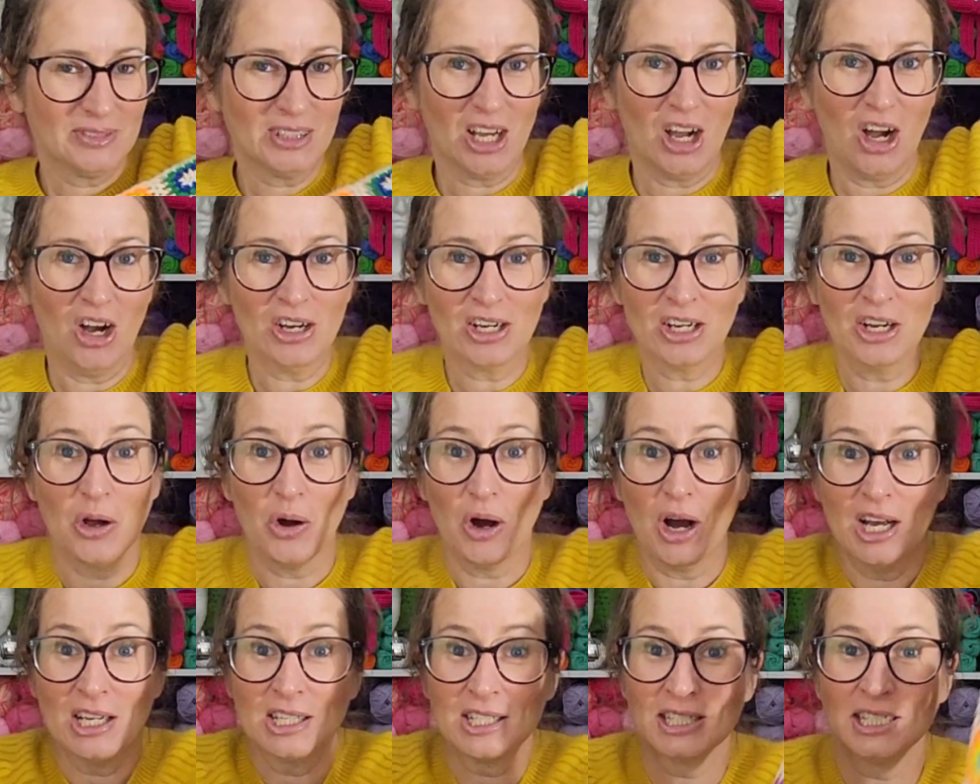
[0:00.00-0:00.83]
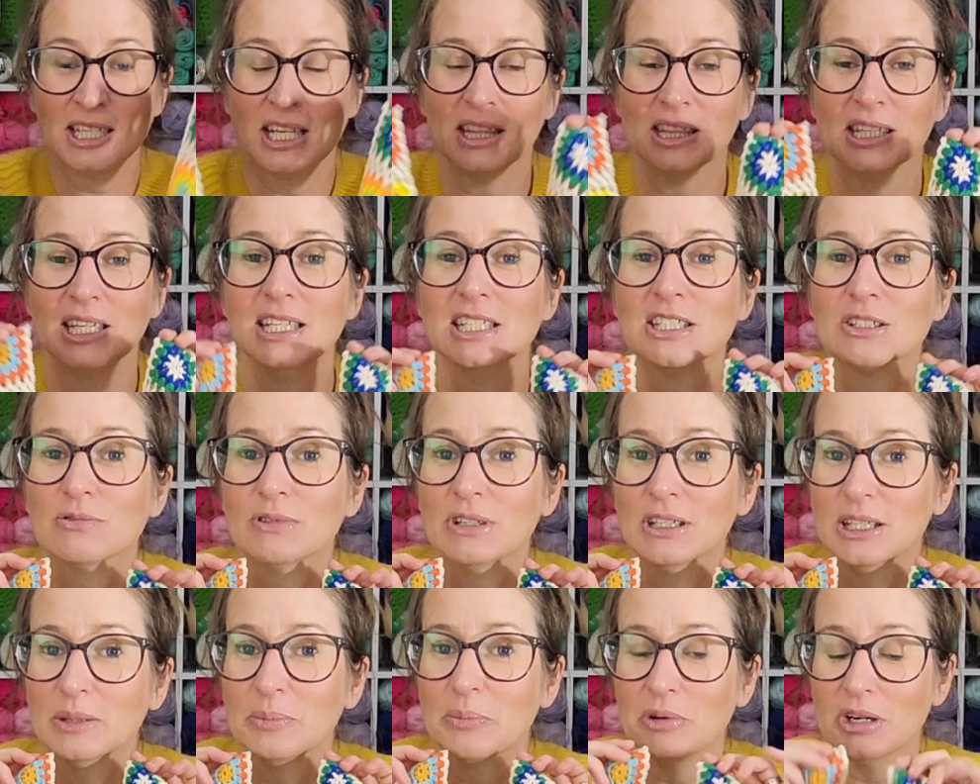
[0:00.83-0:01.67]
I don't know. I just think these are
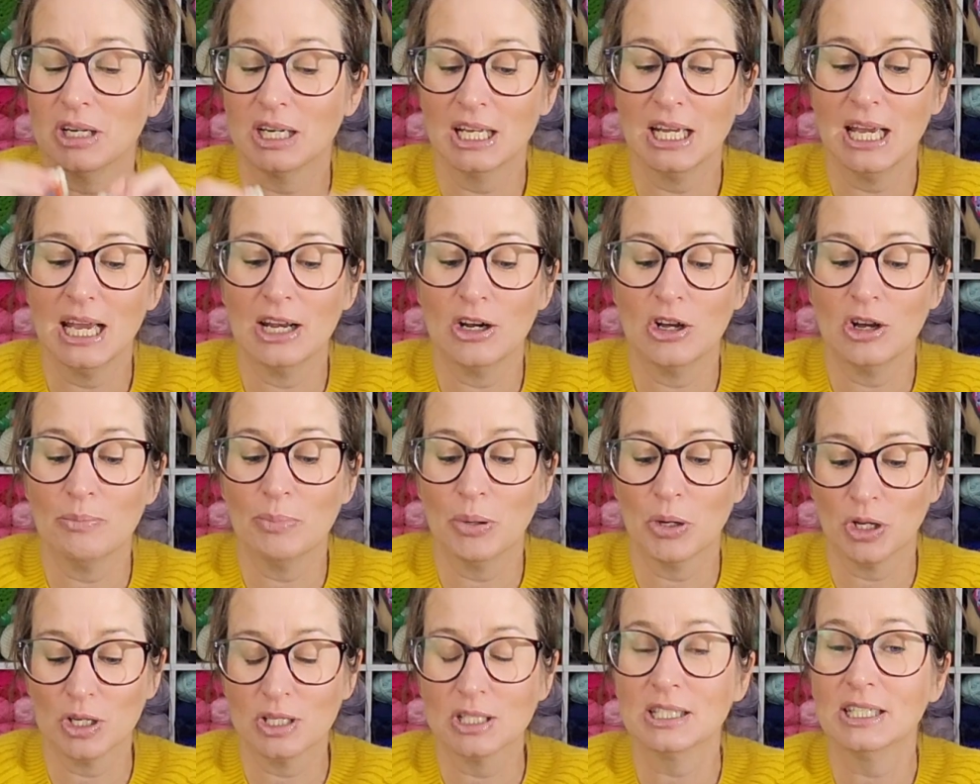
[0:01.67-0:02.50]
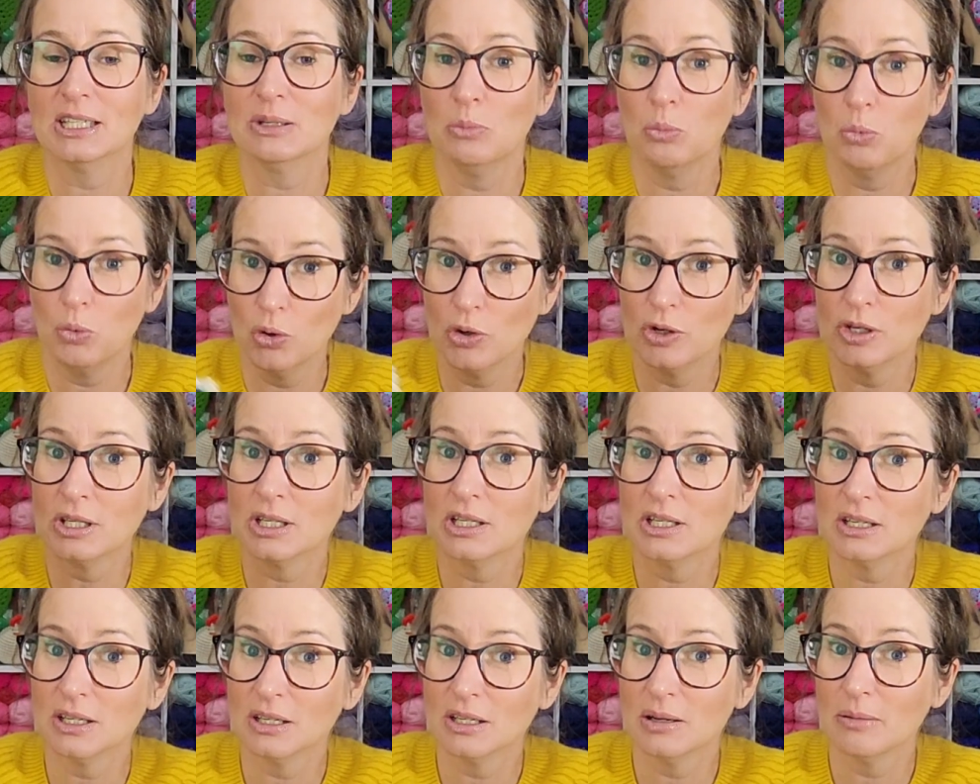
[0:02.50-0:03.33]
really pretty, and I personally would
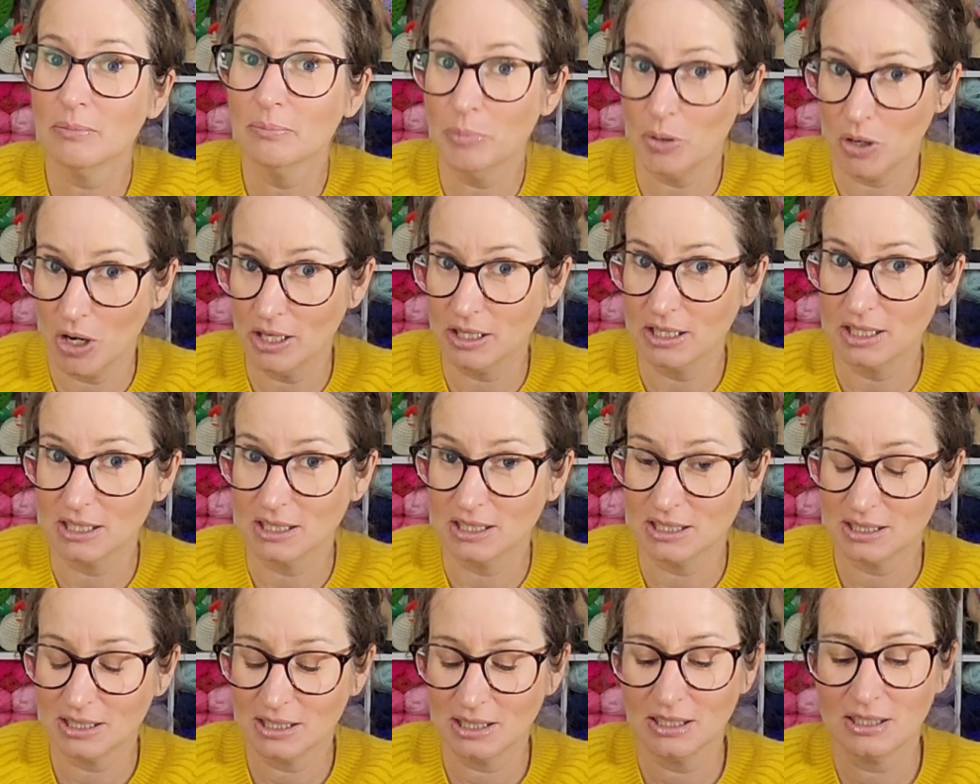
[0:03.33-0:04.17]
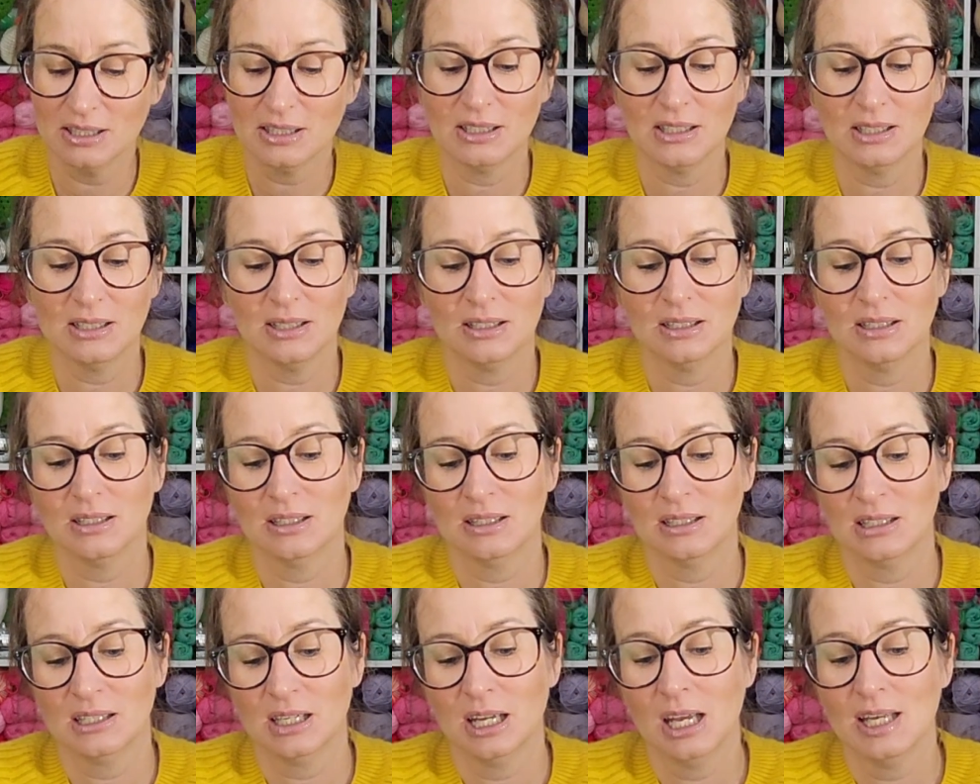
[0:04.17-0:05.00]
buy this.
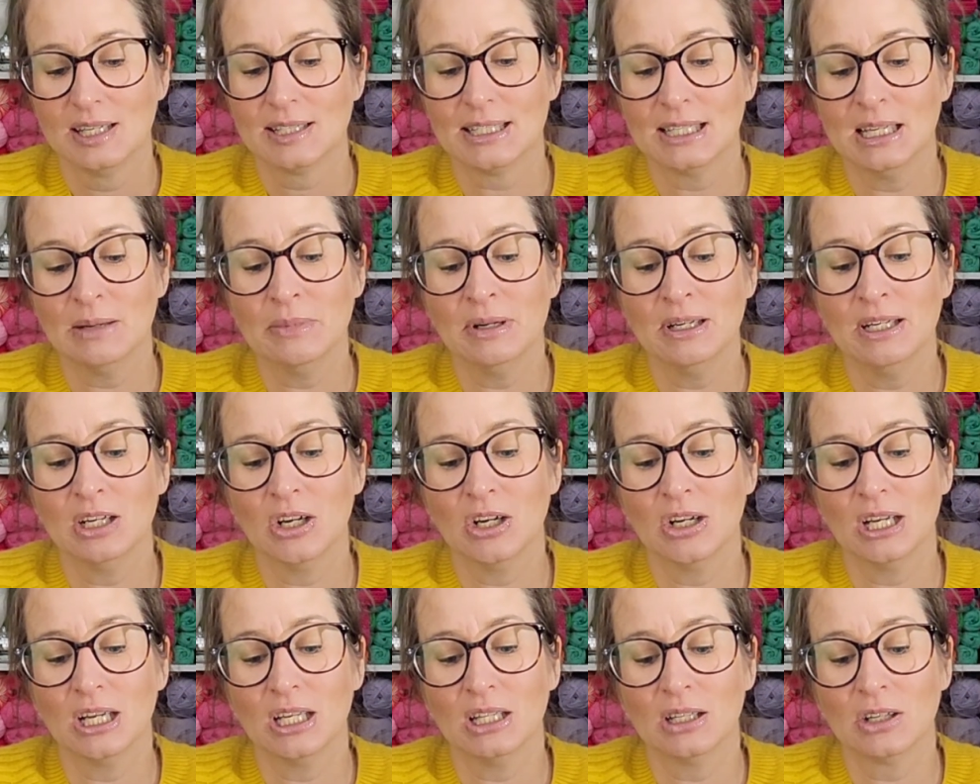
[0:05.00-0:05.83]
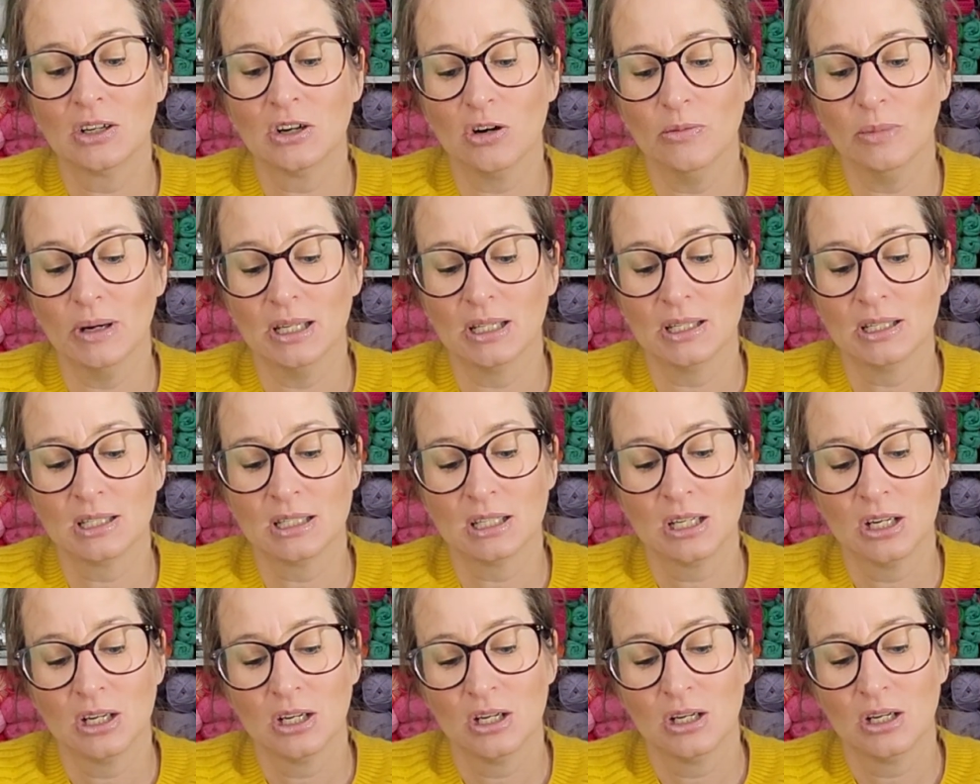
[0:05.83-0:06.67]
So let me know in the comments,
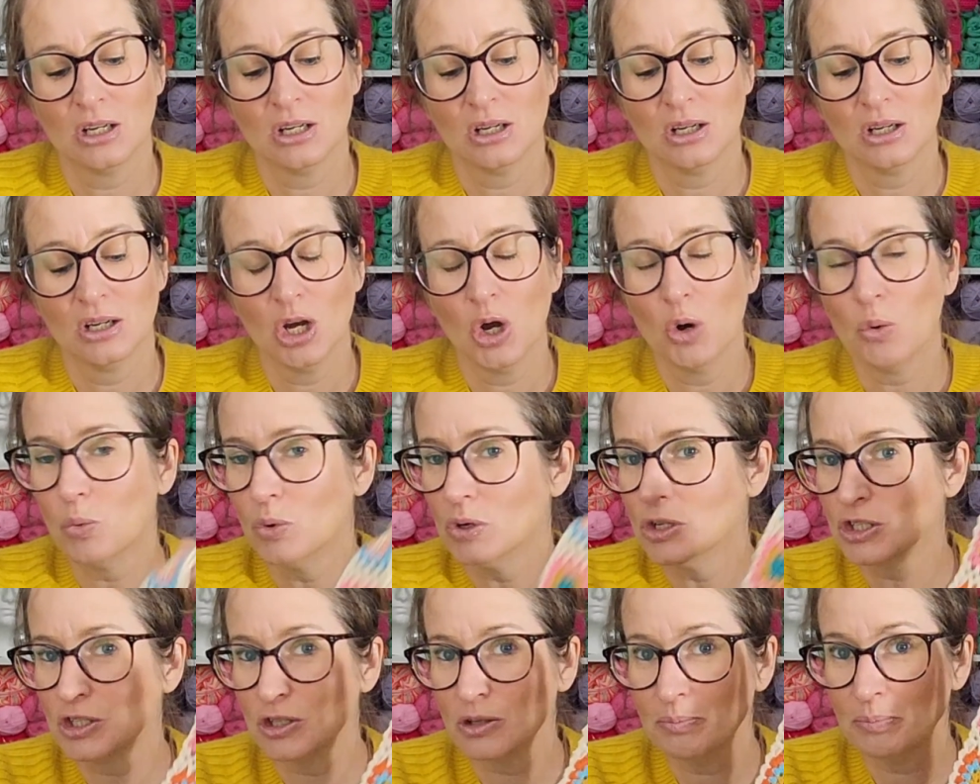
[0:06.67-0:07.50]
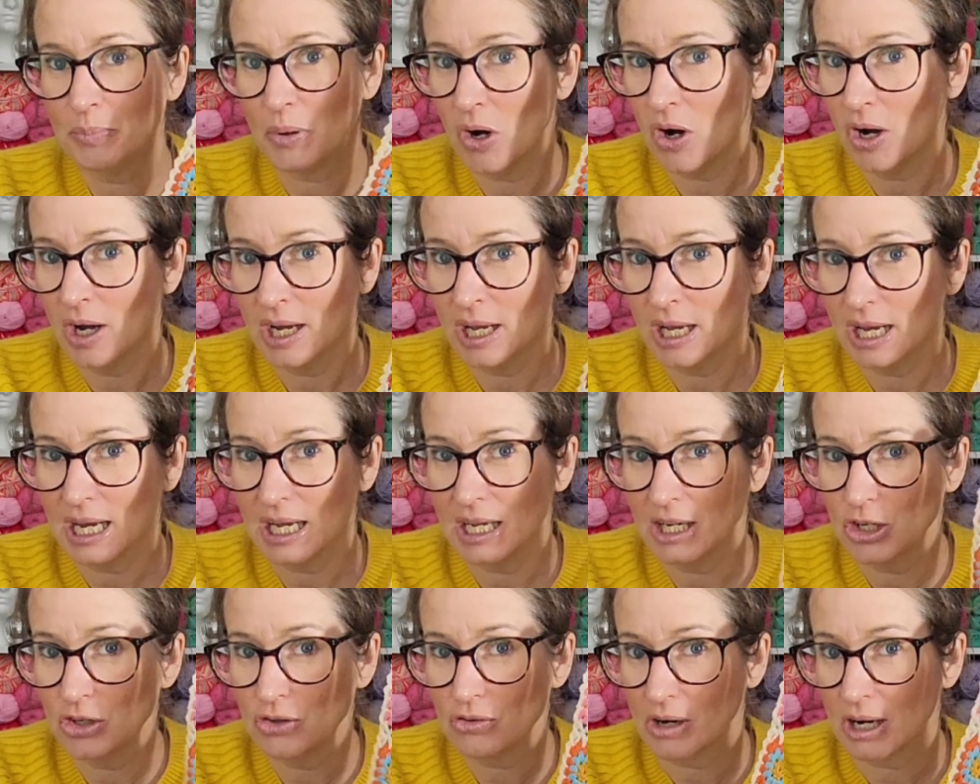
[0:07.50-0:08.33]
would you buy
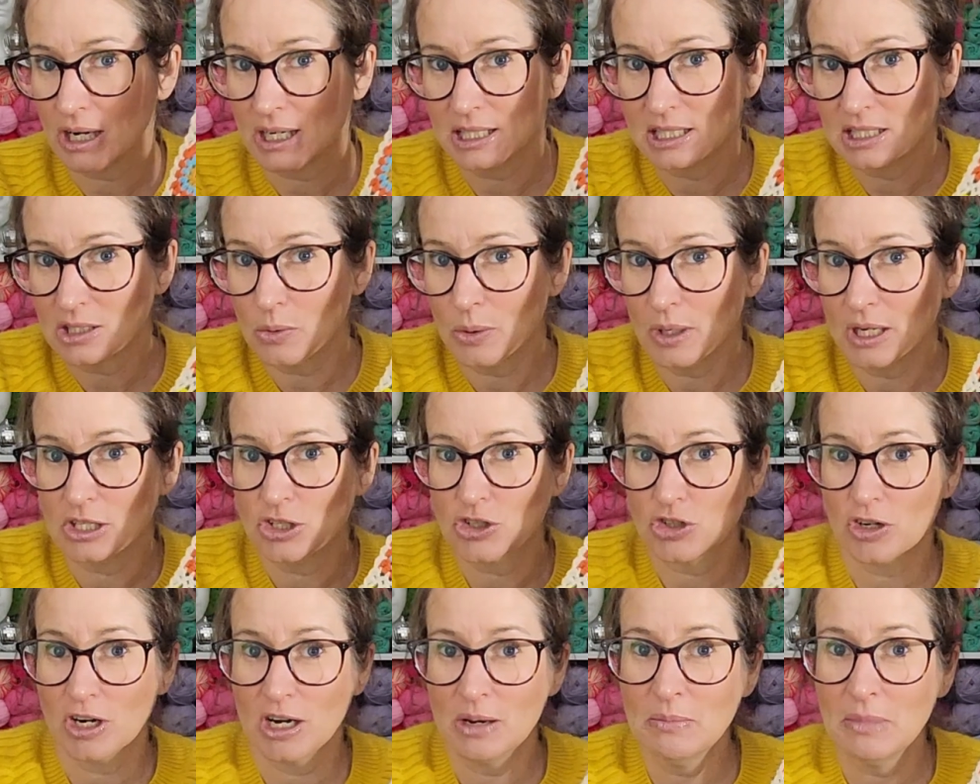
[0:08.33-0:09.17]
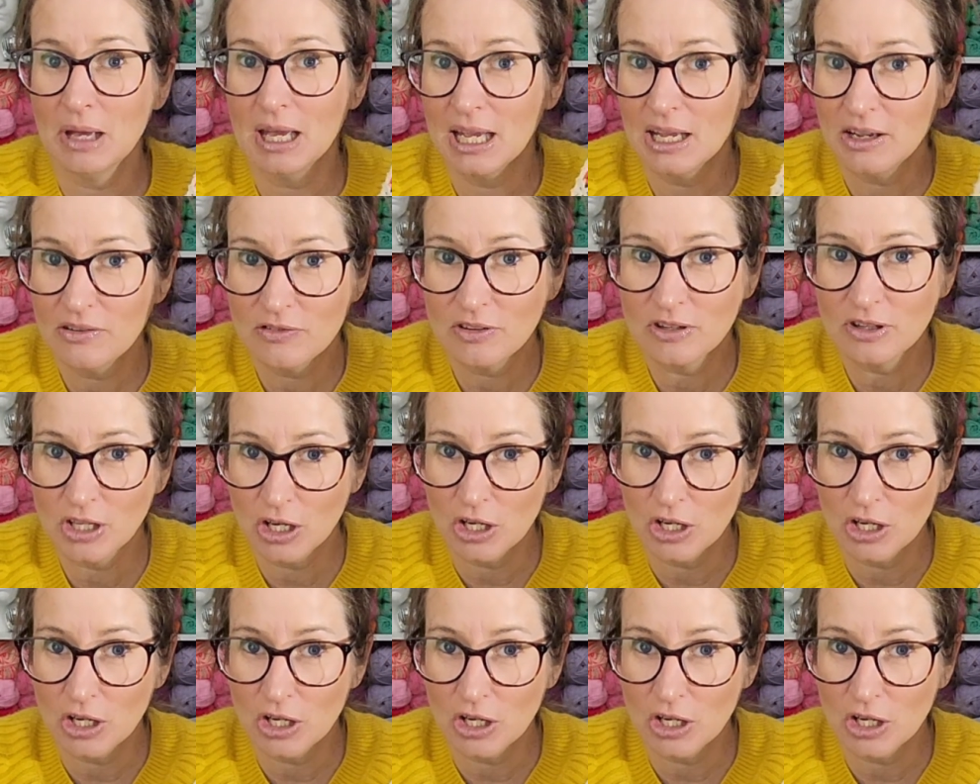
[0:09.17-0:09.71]
a granny square trim even though